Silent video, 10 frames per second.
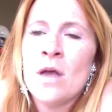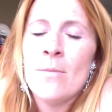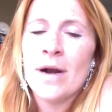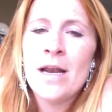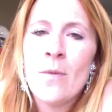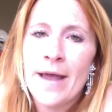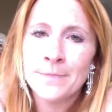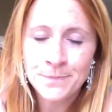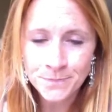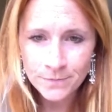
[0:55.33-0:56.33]
But
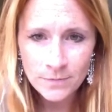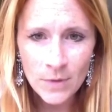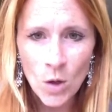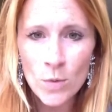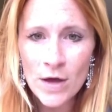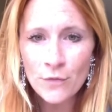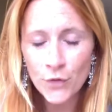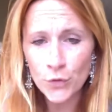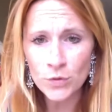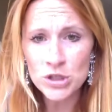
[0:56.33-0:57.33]
anyway, without
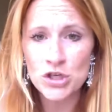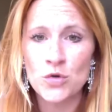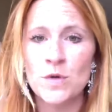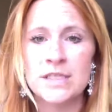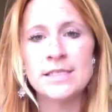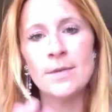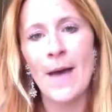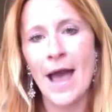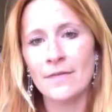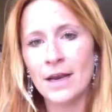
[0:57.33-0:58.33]
further ado, this is the
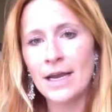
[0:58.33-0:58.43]
bag that I